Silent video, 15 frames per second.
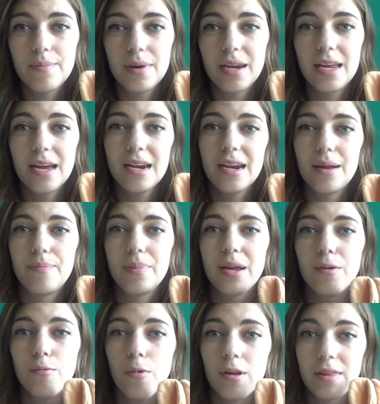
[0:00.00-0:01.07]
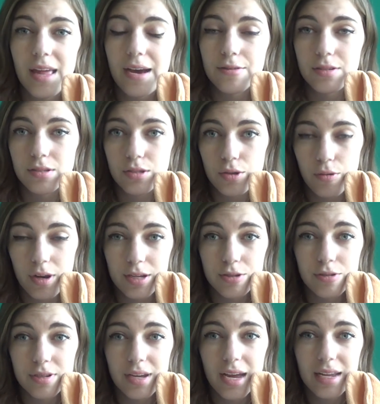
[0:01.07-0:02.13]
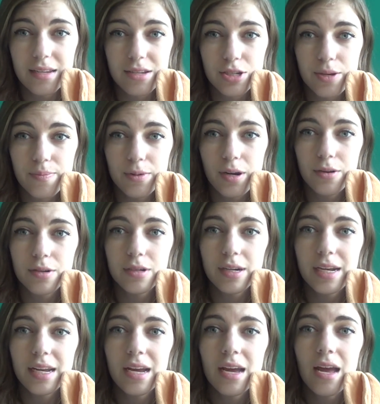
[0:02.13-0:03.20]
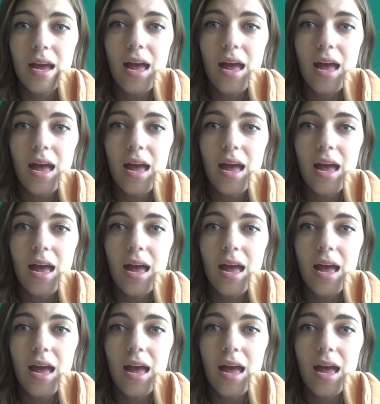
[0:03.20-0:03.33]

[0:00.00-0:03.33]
but he ended up being 1,200 yen to ship locally.